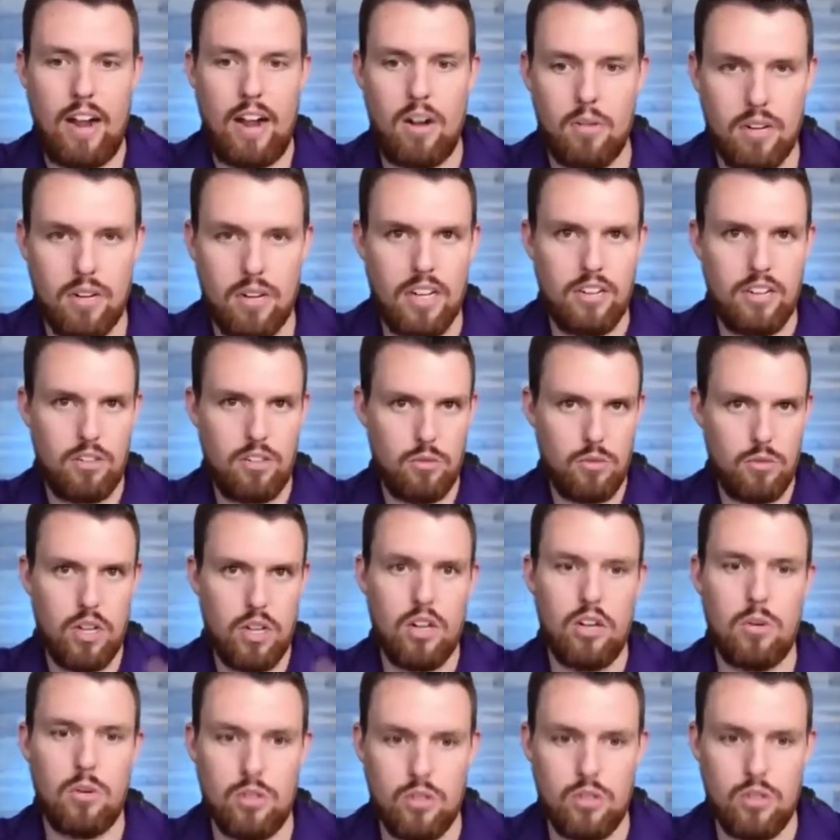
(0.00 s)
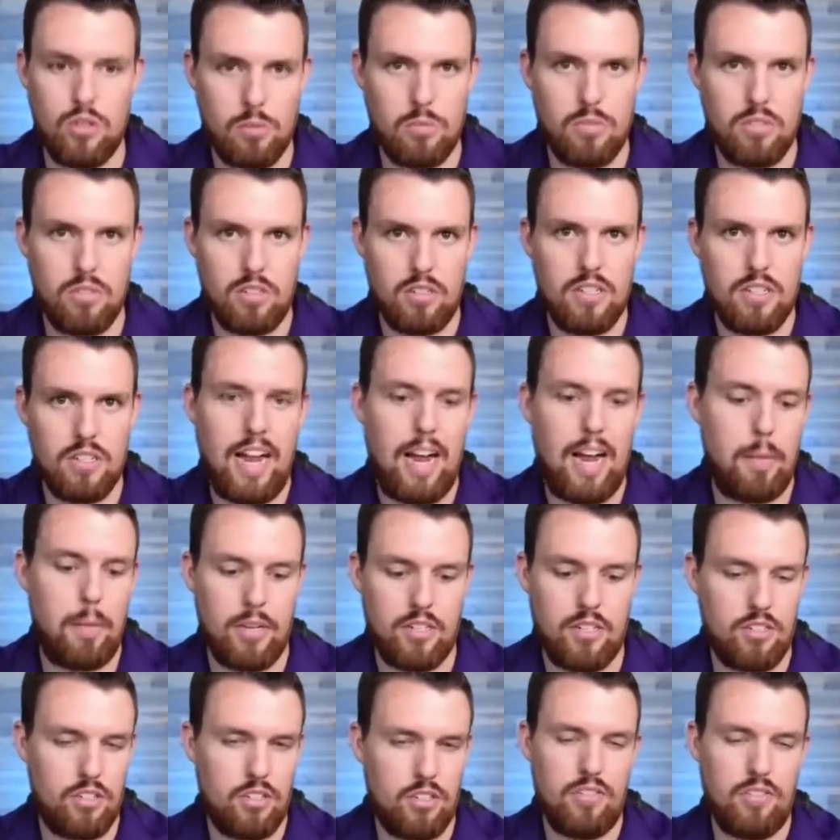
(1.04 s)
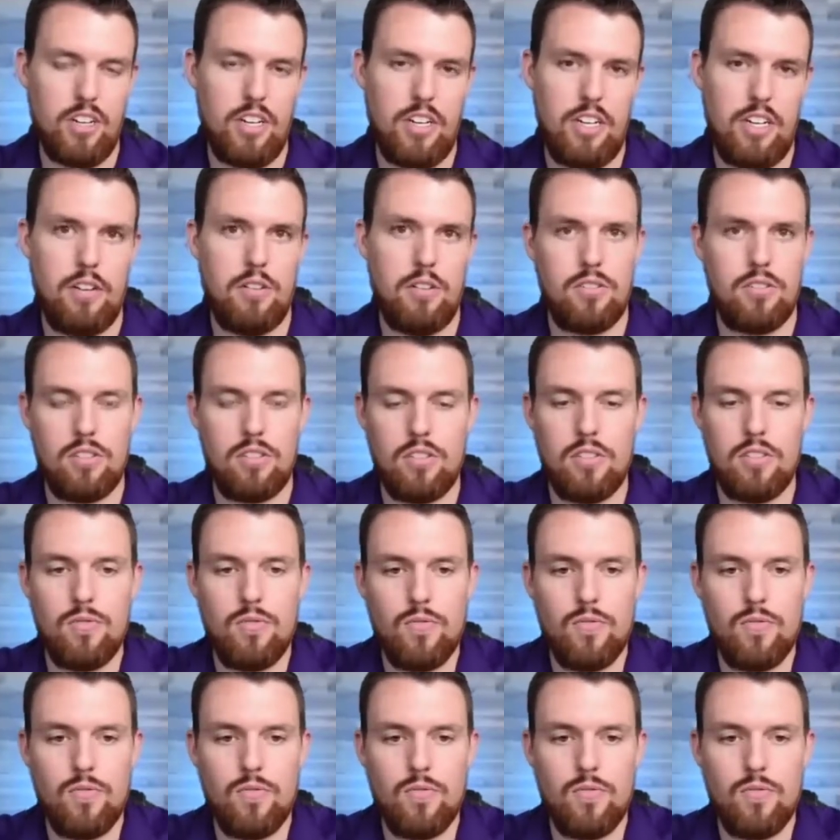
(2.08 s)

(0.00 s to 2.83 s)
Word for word: out can you go in terms of the topics of your videos